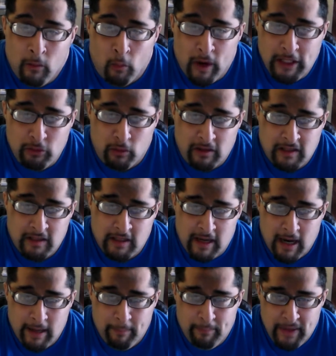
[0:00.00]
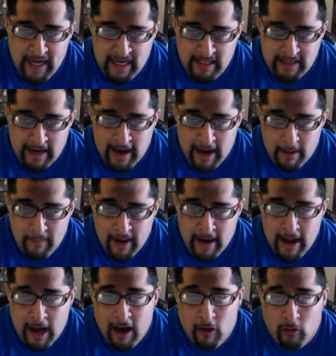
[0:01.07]
Which will suck big time,
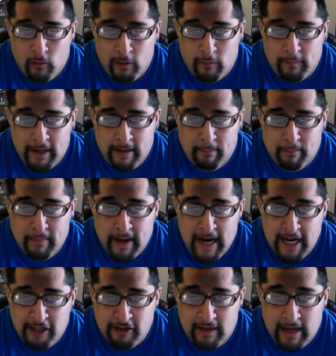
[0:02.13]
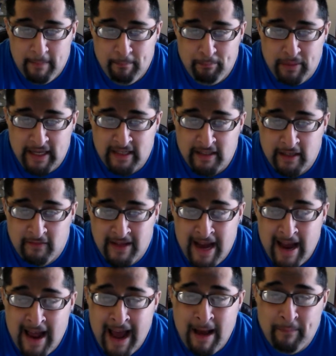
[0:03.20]
and I will be majorly pissed if
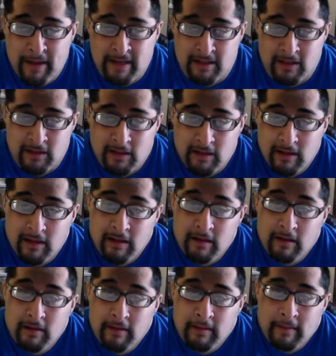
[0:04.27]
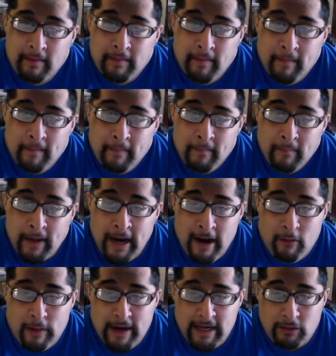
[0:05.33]
that happens.
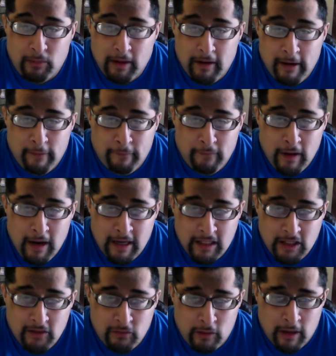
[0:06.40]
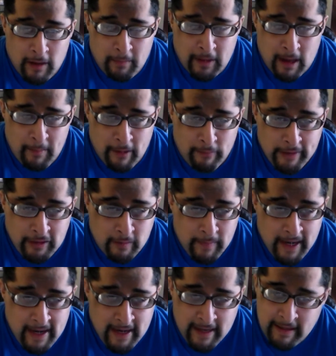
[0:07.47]
Anyways, what are your thoughts for upcoming
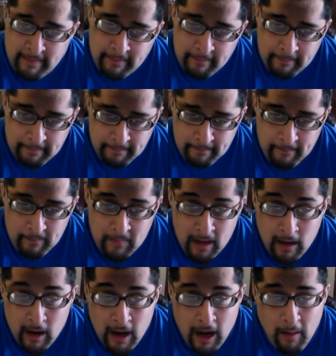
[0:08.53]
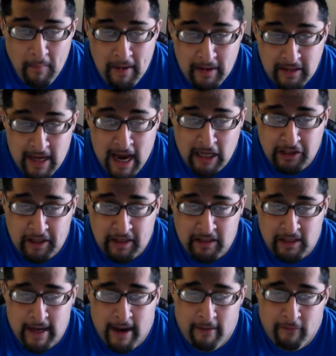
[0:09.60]
WrestleMania? I'm actually
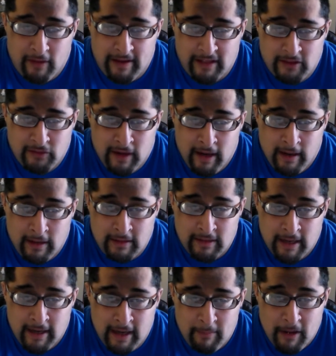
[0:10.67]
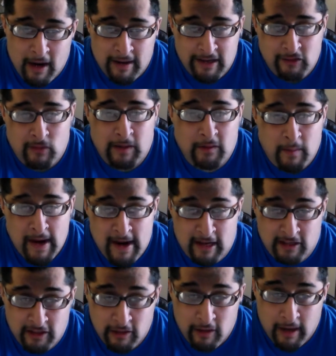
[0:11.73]
excited for this thing, because, like, come on, it's
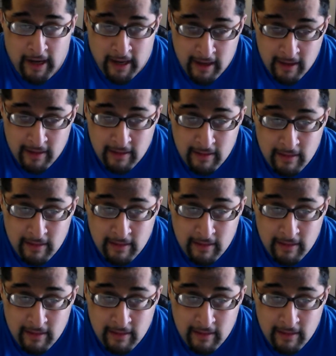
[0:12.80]
WrestleMania 30.